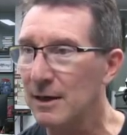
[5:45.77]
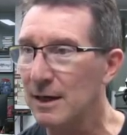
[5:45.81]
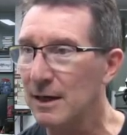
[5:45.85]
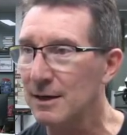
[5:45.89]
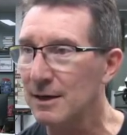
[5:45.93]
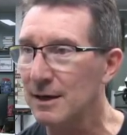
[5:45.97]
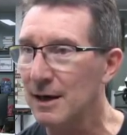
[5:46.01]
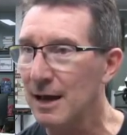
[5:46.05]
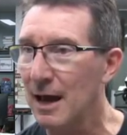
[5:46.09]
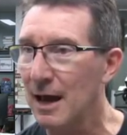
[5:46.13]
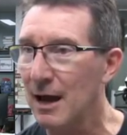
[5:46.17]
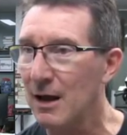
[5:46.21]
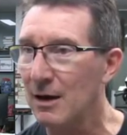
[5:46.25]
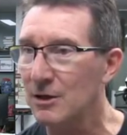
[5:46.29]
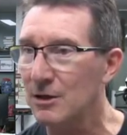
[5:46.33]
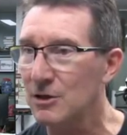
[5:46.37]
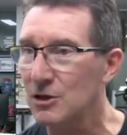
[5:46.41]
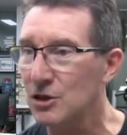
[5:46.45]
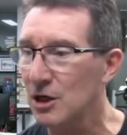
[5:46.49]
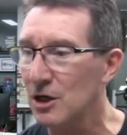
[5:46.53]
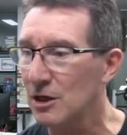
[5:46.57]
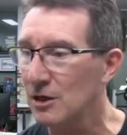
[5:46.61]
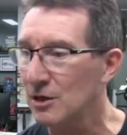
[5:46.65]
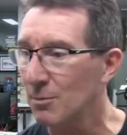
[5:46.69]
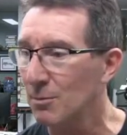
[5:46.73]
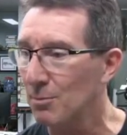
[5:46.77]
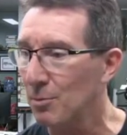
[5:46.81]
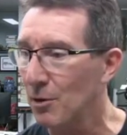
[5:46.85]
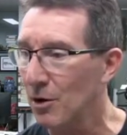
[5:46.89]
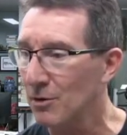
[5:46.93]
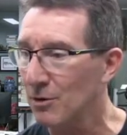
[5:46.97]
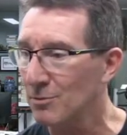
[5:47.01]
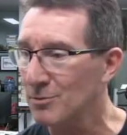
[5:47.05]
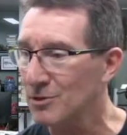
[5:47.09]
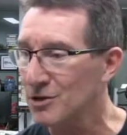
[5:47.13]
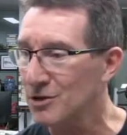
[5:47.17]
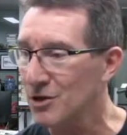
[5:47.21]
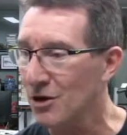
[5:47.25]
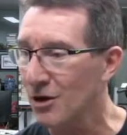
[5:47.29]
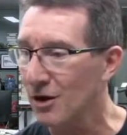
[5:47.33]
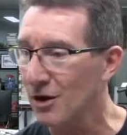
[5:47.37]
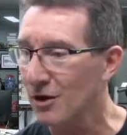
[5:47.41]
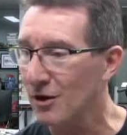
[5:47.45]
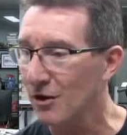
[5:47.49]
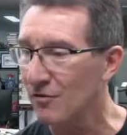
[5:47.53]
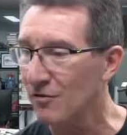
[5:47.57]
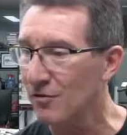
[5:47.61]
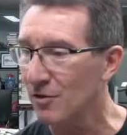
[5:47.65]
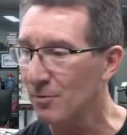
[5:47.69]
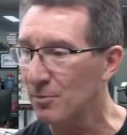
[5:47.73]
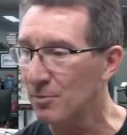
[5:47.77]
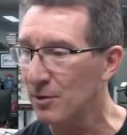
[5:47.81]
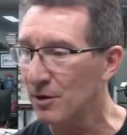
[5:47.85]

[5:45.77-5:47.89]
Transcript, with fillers: get it out and check the bottom side of it.